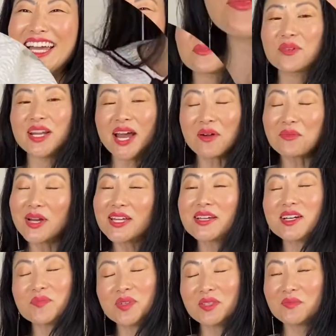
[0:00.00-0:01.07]
When I wake
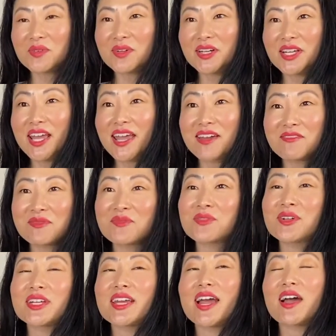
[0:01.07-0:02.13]
up in the morning, every
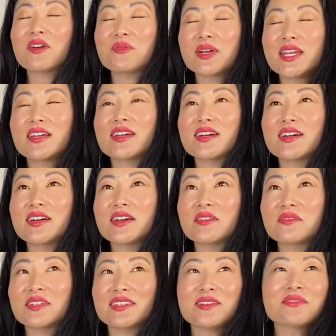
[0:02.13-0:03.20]
morning I wake up,
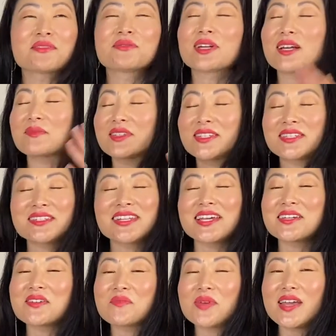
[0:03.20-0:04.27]
even when I'm still
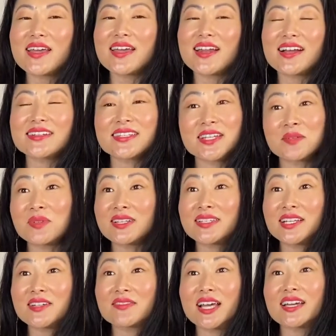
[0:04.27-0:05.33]
laying in bed, I tell
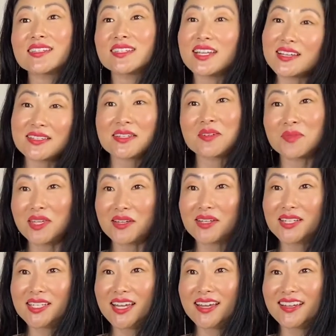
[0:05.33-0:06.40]
myself, like, today's gonna be a
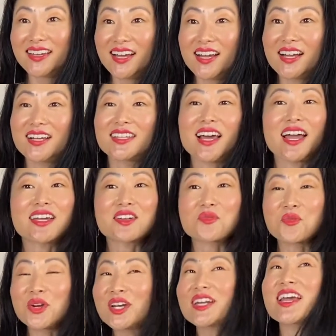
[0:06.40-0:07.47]
good day. Like,
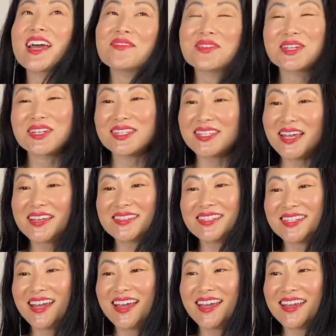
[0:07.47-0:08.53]
we're gonna have a good day
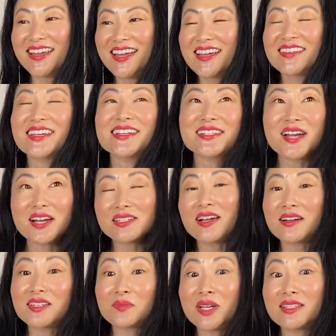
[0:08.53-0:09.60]
today. That's how I
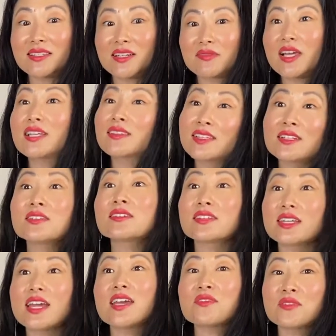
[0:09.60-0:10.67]
talk to myself. Like,
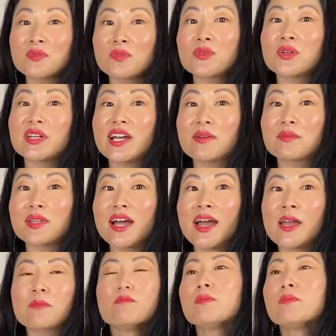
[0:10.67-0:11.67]
literally every morning I'm like,